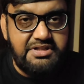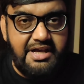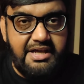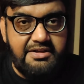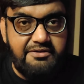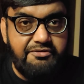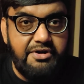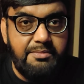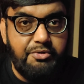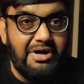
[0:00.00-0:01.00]
like
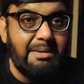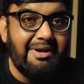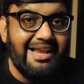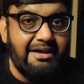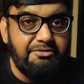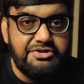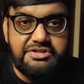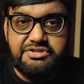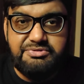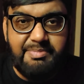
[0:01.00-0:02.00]
different programming
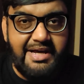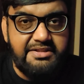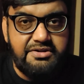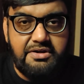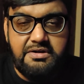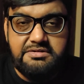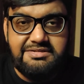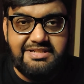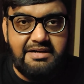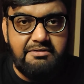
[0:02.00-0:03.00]
languages, Python,
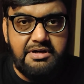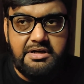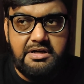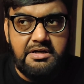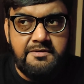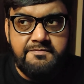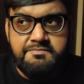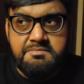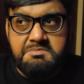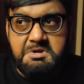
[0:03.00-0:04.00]
Java,
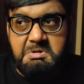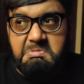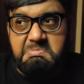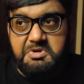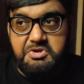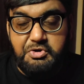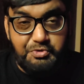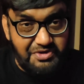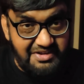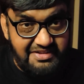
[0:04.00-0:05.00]

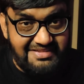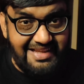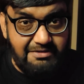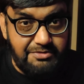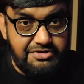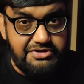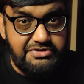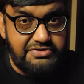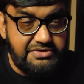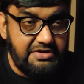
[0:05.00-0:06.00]
using these
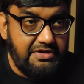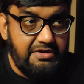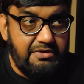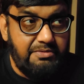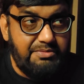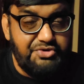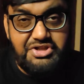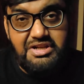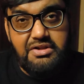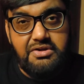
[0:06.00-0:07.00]
languages with
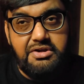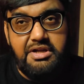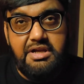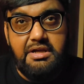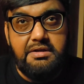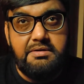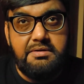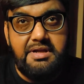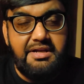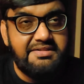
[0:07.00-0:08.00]
machine learning
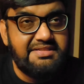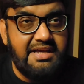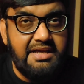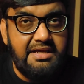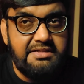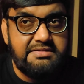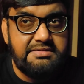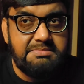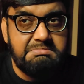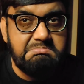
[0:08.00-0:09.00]
and data science,
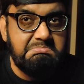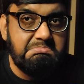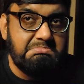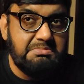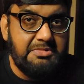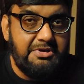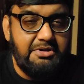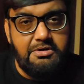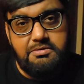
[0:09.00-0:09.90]
and you